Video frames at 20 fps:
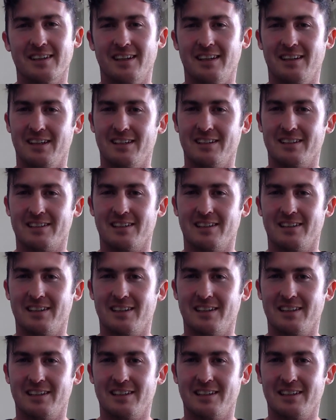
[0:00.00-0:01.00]
And it's
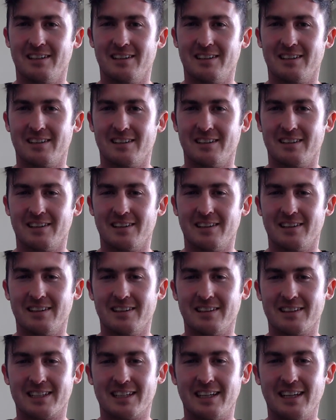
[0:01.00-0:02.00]

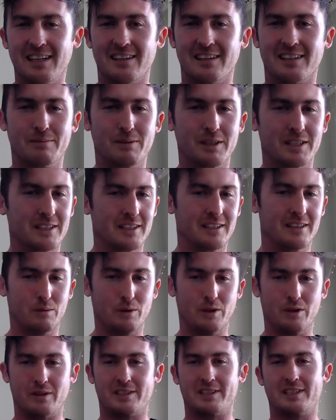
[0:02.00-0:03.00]
scared, especially in the
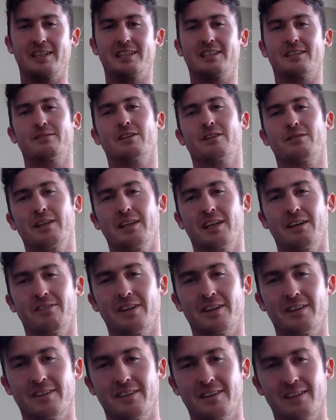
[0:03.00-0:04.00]
world of seas of which we live
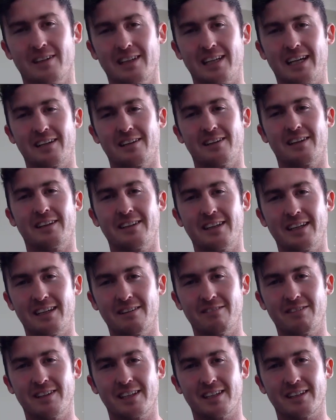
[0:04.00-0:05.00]
in, the land of the dead,
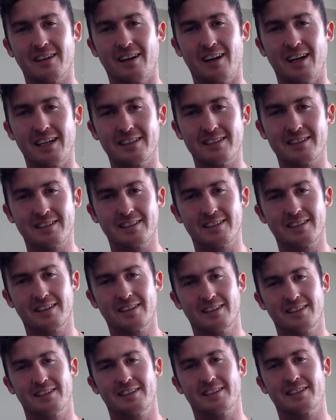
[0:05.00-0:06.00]
everything dies.
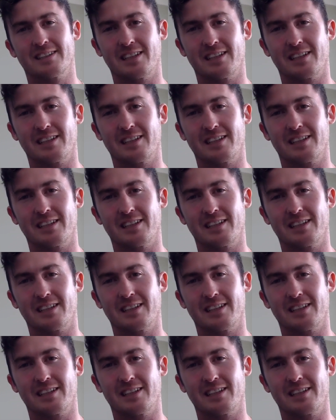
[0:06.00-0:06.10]
This